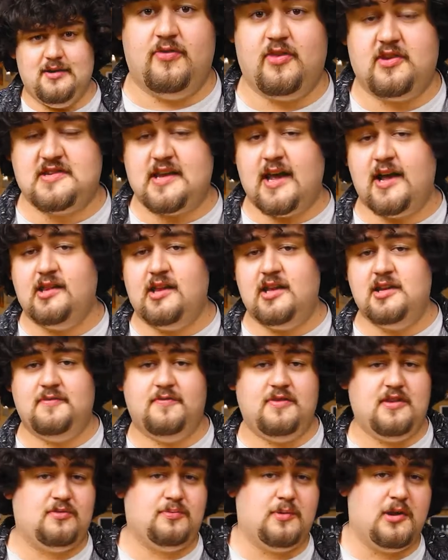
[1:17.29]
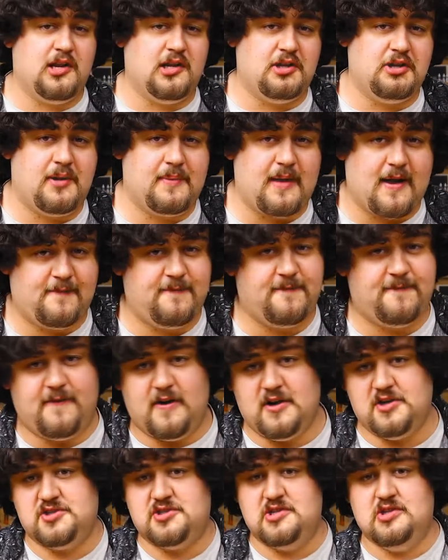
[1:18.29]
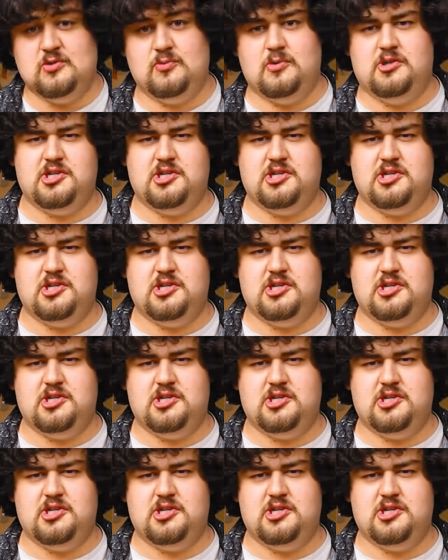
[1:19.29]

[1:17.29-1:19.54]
On the tail end of this, we're going to learn about functions,